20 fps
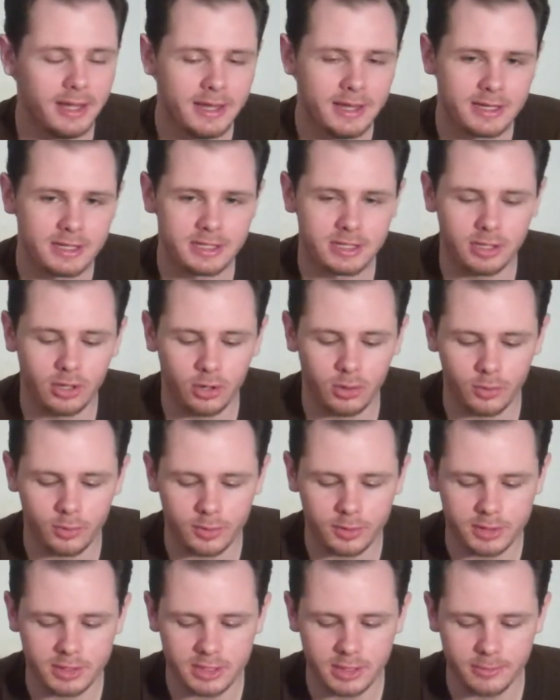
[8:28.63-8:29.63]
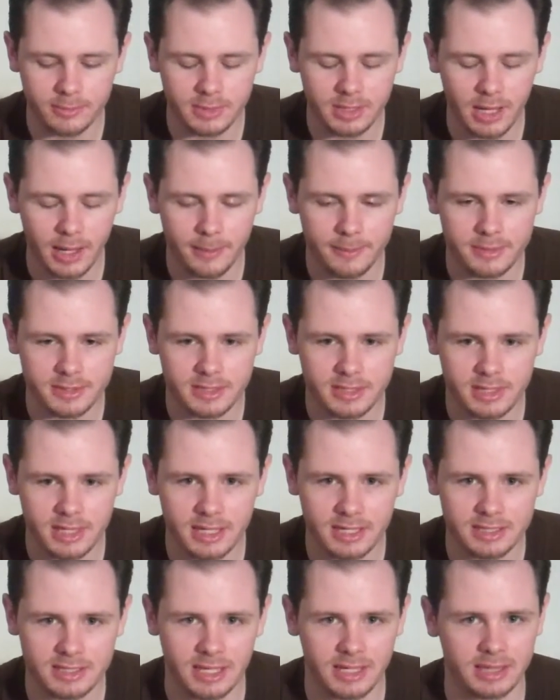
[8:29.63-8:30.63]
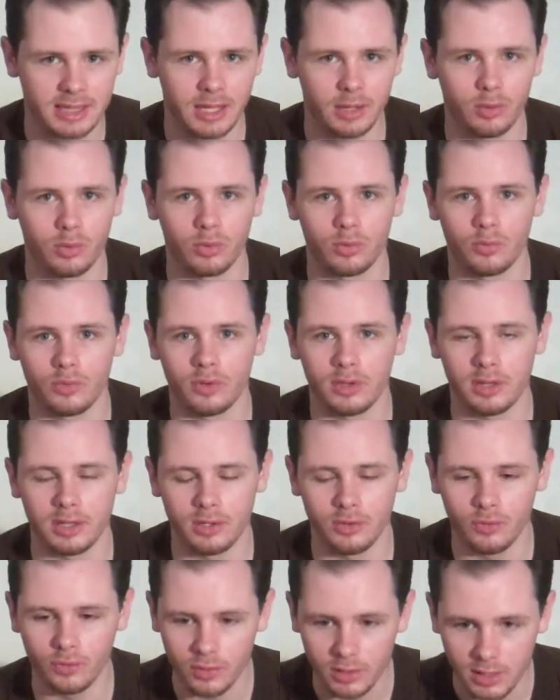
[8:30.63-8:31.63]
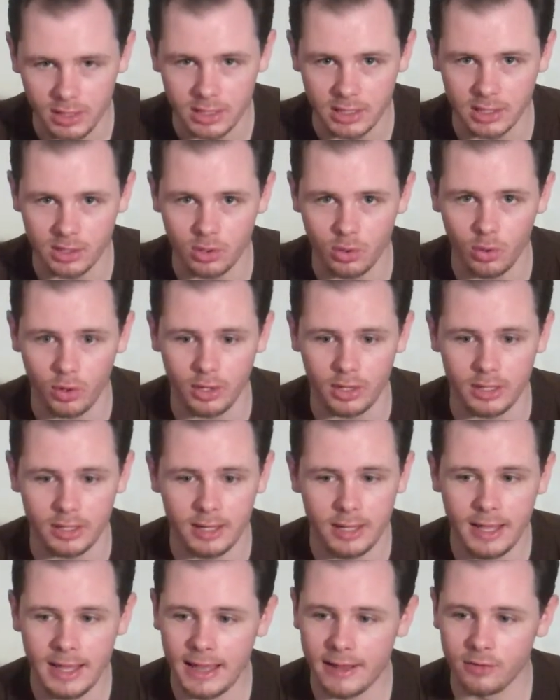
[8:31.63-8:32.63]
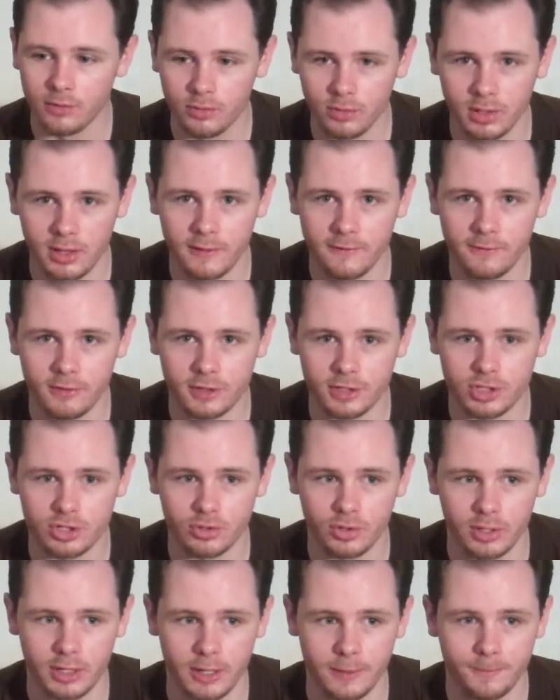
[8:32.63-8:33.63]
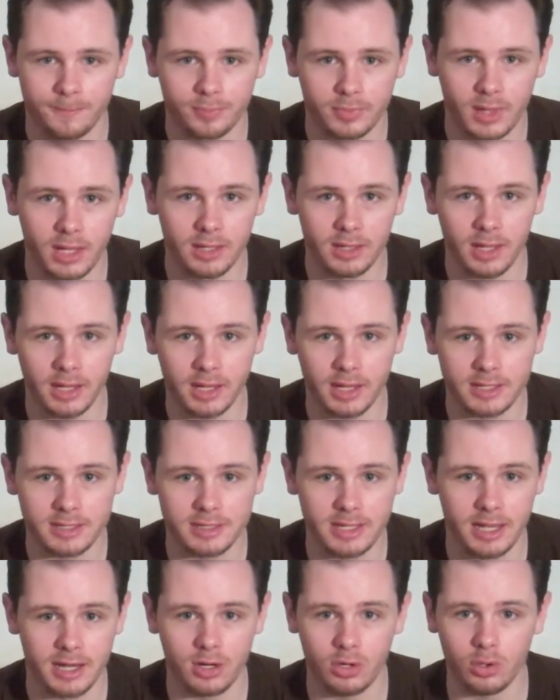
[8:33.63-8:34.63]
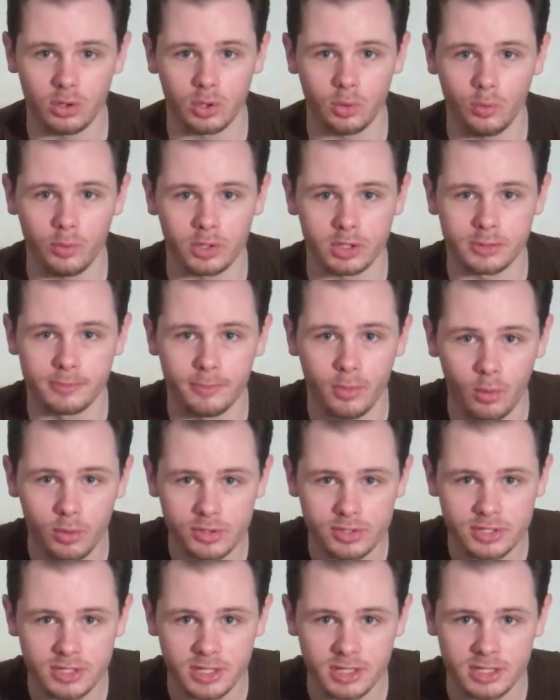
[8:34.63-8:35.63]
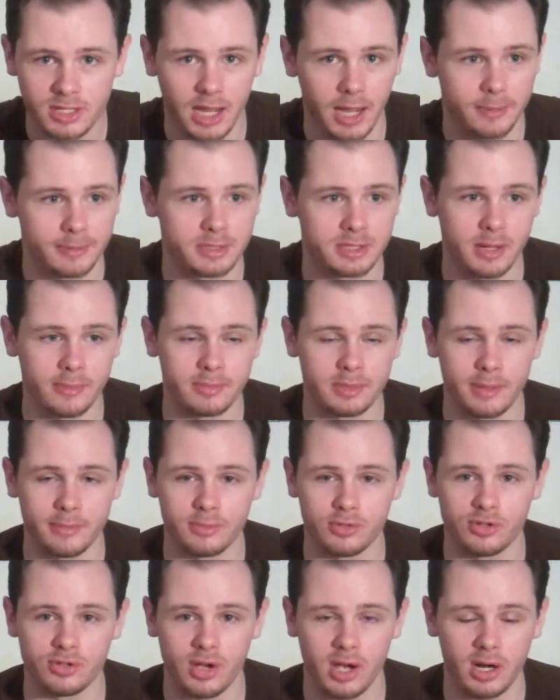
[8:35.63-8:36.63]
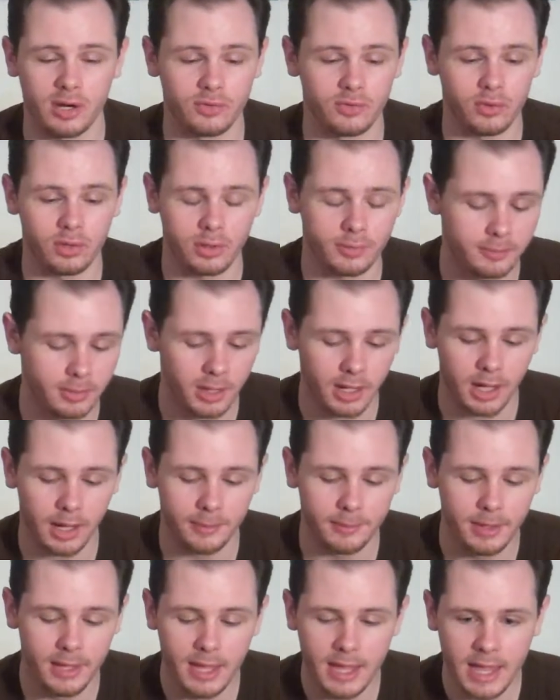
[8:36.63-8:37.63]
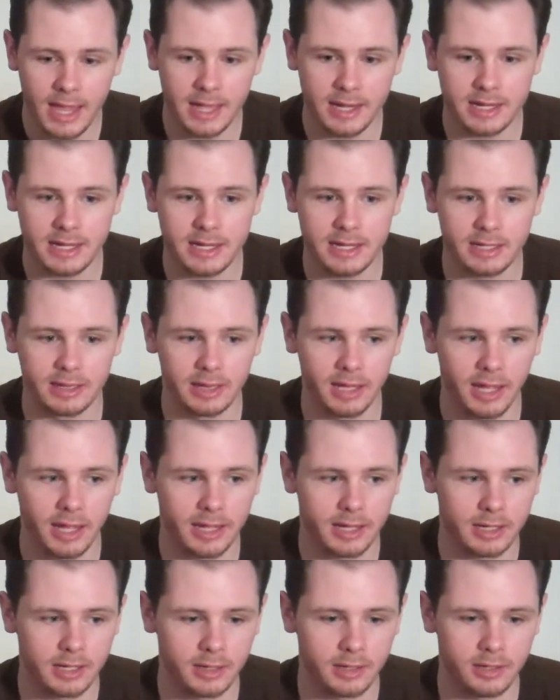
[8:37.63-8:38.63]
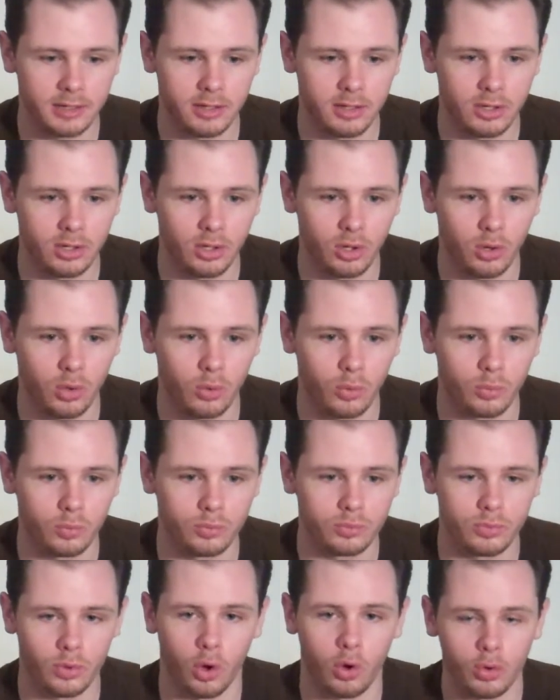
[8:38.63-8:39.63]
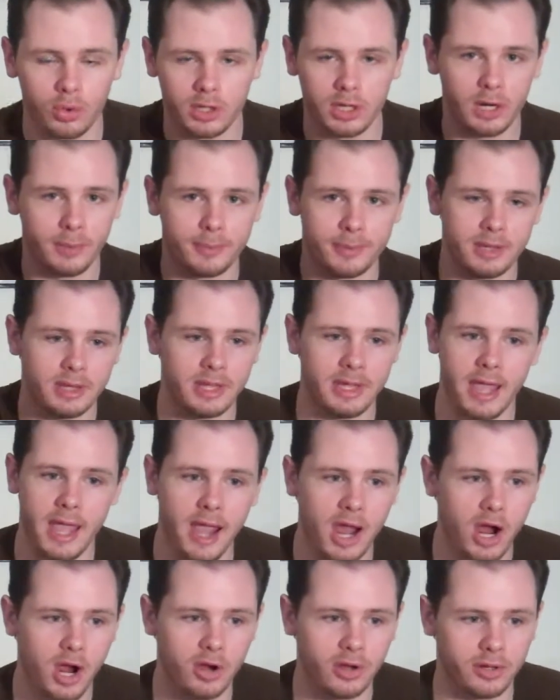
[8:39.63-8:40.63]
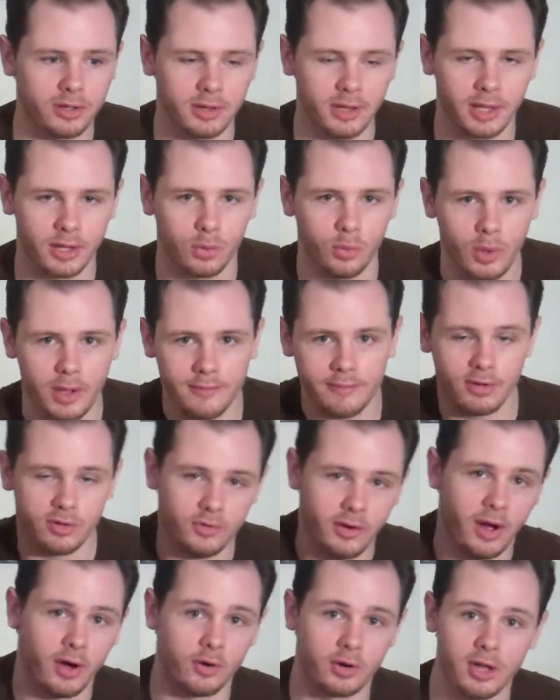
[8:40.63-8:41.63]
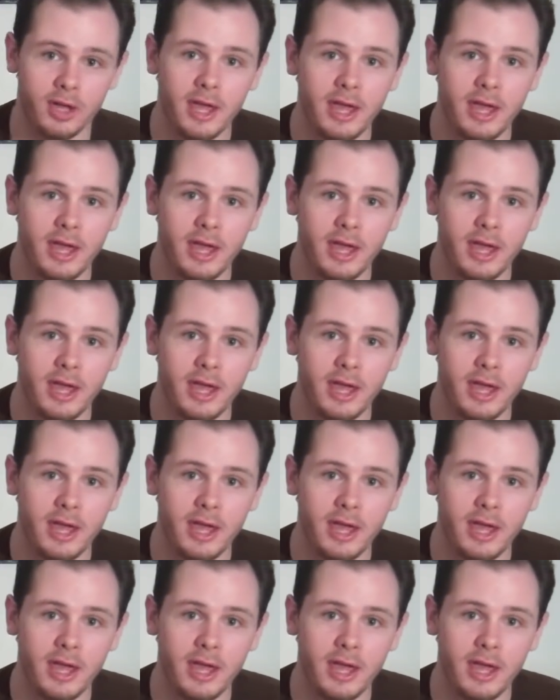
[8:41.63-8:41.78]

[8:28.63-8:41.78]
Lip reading: So sometimes things like that were really, really annoying and really frustrating. And like I said, it only worked most of the time. Sometimes you try to roll a bomb, and he'd, like, you know, hold it up in the air and like wave it around,